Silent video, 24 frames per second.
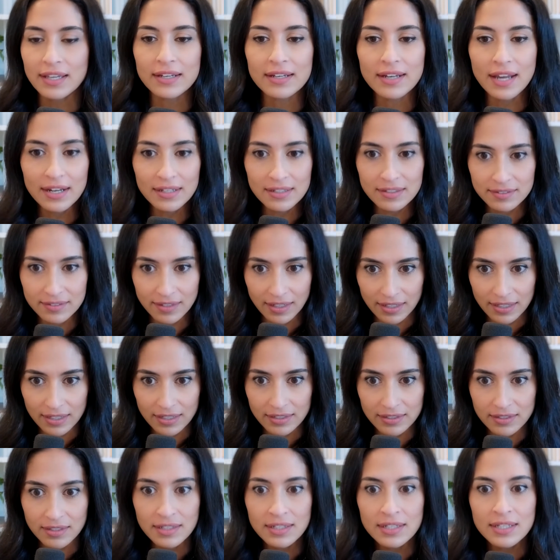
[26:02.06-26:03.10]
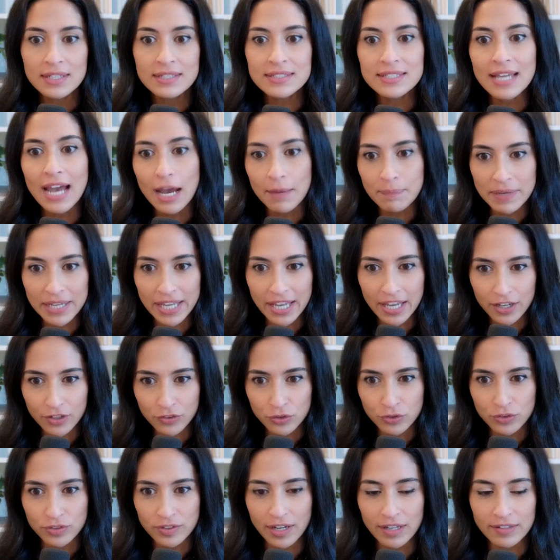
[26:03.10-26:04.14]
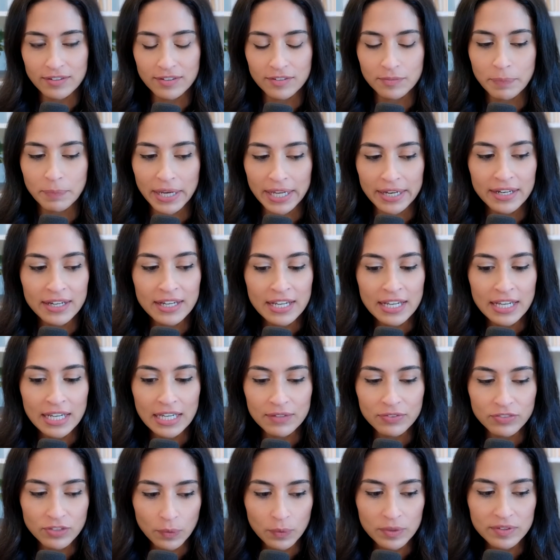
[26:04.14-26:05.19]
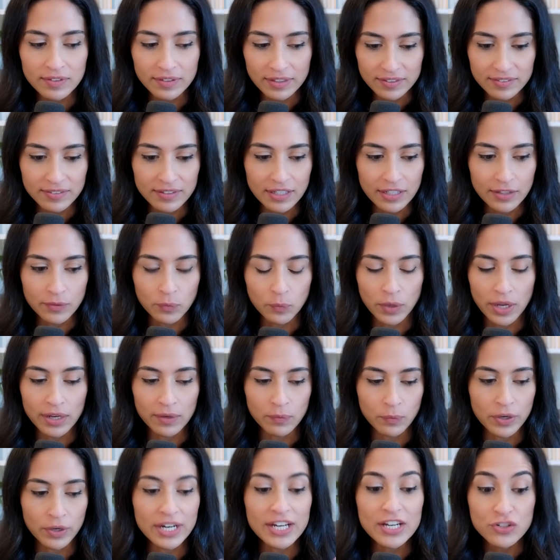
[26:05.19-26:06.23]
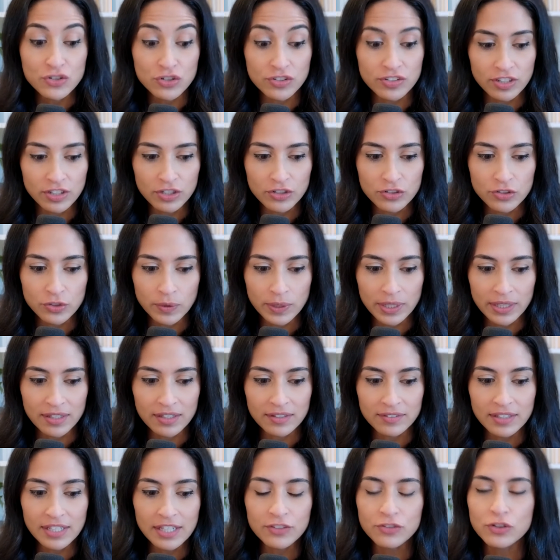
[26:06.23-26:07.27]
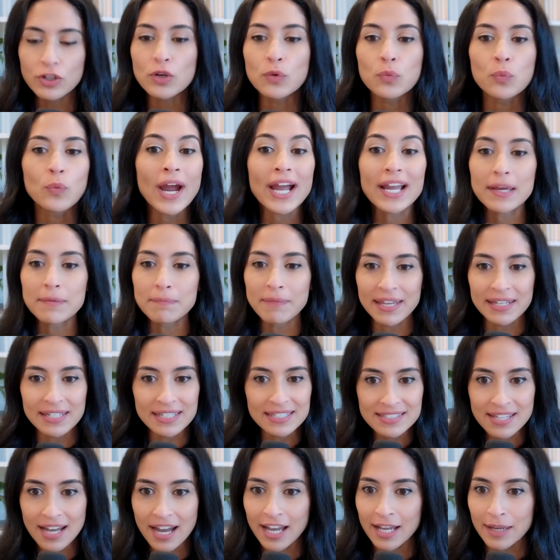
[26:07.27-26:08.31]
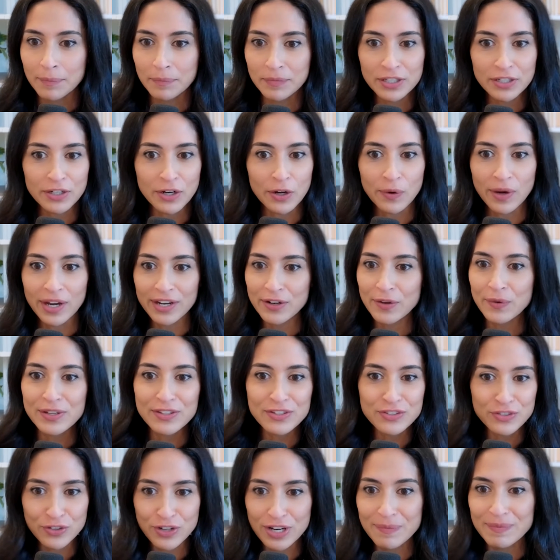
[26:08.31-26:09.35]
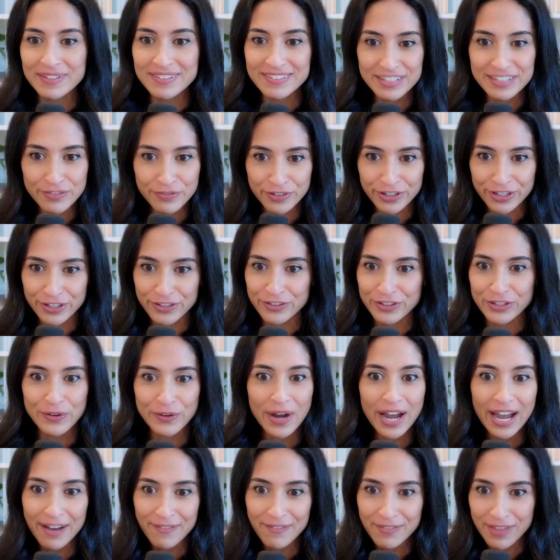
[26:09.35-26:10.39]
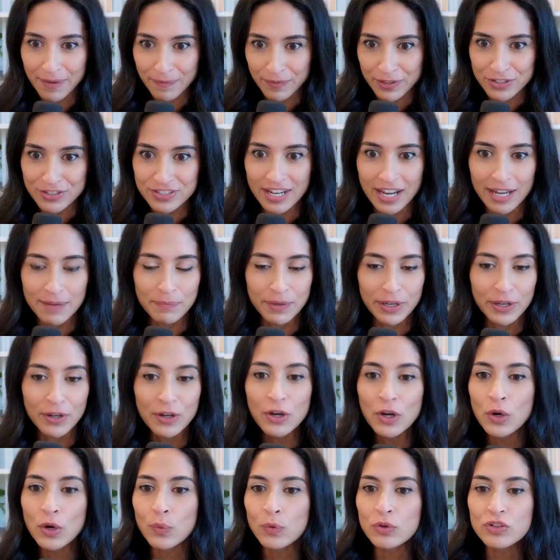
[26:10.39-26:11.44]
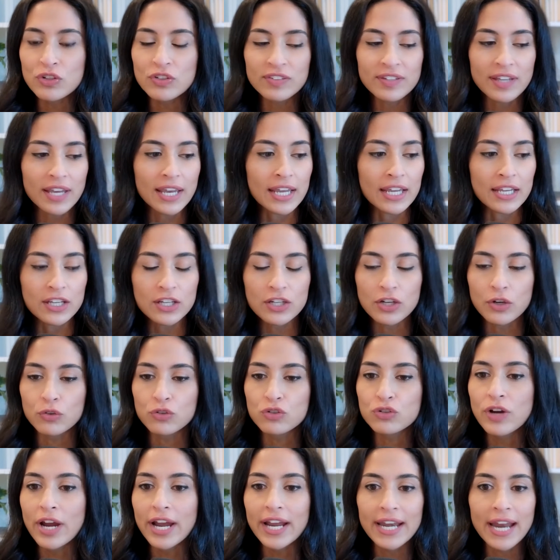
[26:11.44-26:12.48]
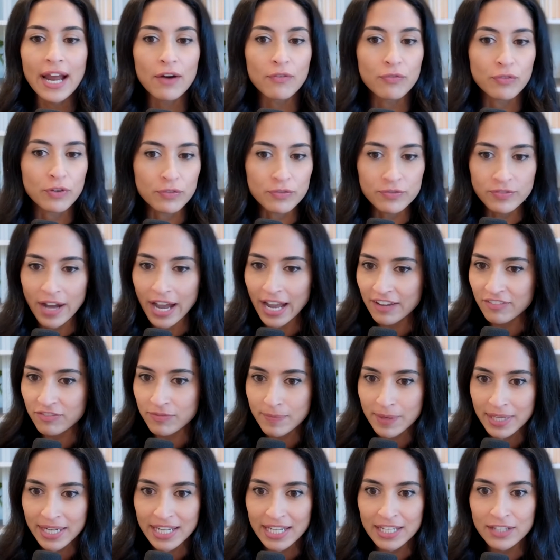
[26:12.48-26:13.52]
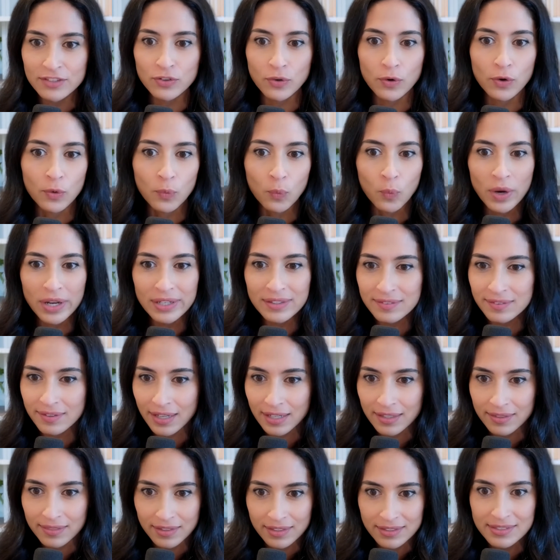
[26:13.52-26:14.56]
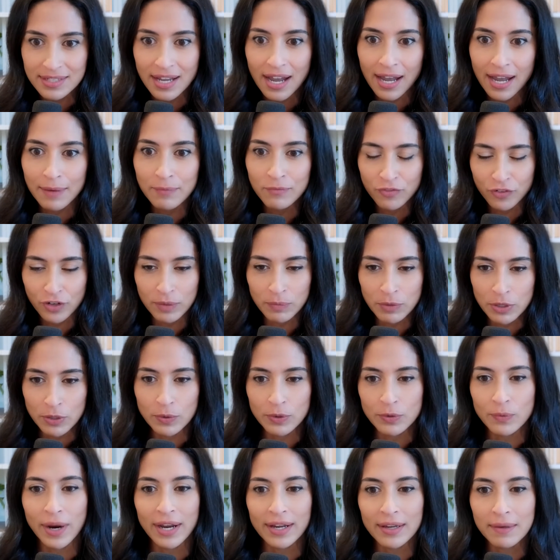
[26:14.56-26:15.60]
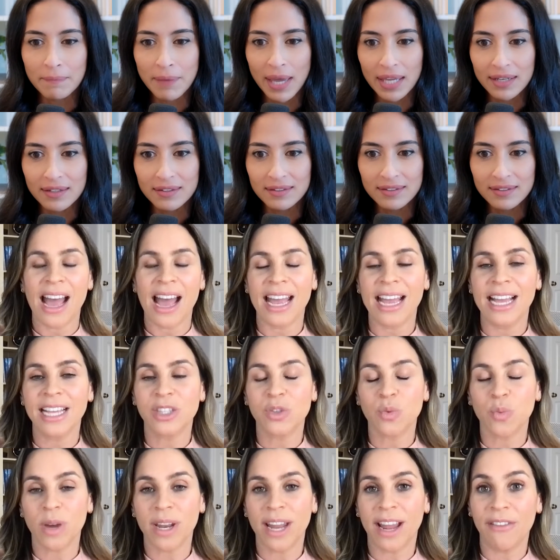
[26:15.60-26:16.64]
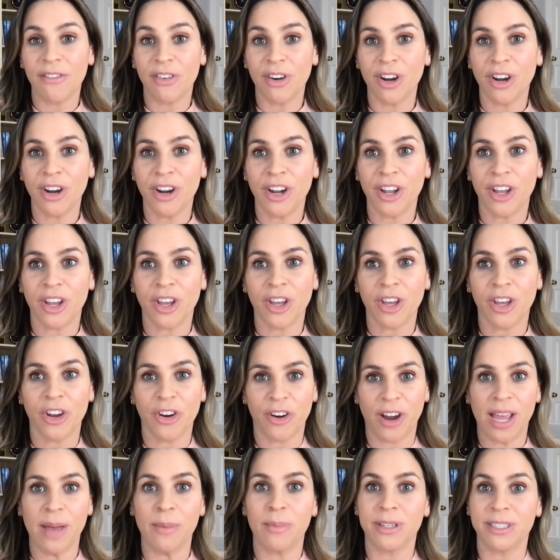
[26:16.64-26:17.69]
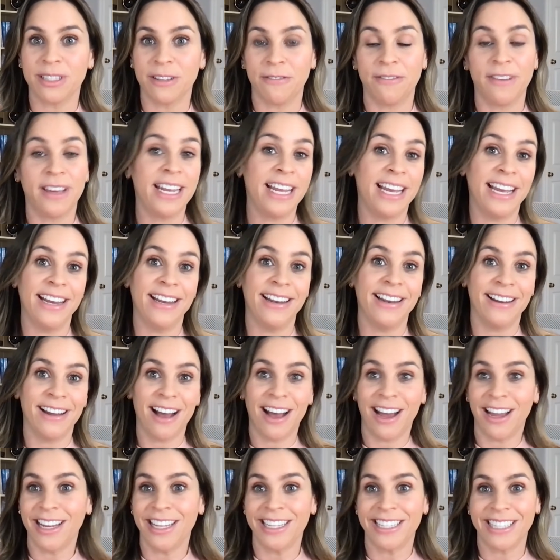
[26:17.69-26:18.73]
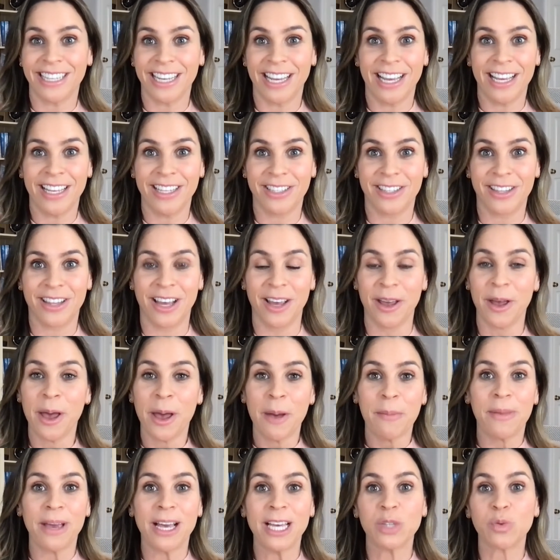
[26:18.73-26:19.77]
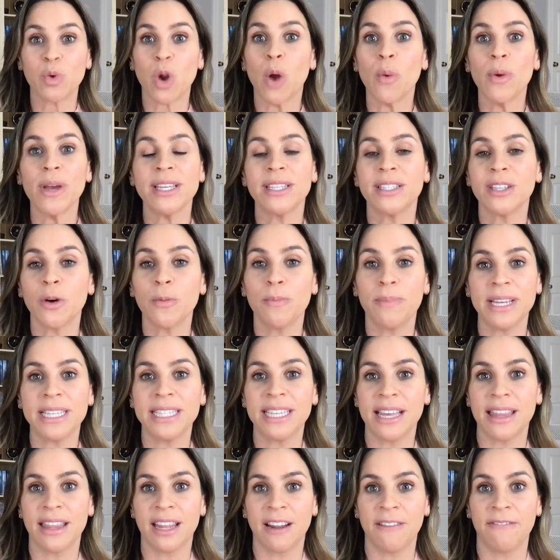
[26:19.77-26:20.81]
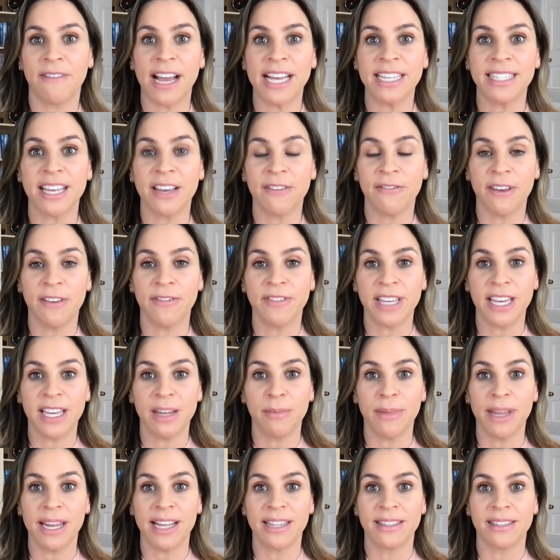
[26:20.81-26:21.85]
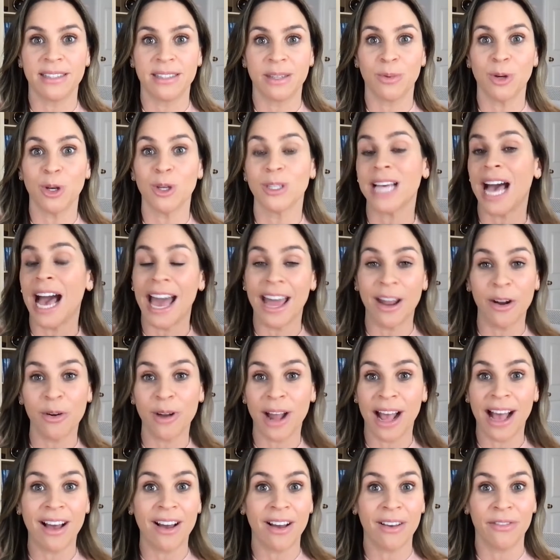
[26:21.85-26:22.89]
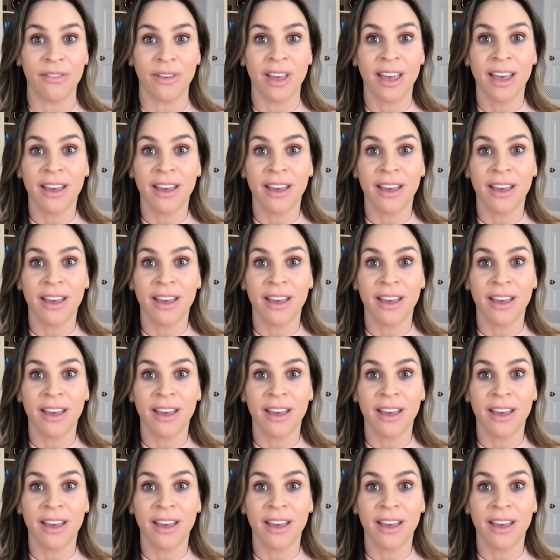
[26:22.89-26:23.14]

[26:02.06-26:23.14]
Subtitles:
90-second tapping exercises, but if someone's listening and we're interested in doing this, is there a recommended time? I know Instagram is different because you don't have that much time, but would you say, try it out for 5 minutes, or what's like the time frame you would recommend? It's whatever you're able to fit in, honestly, because we're always so busy that if I say 15 minutes and someone goes, I don't have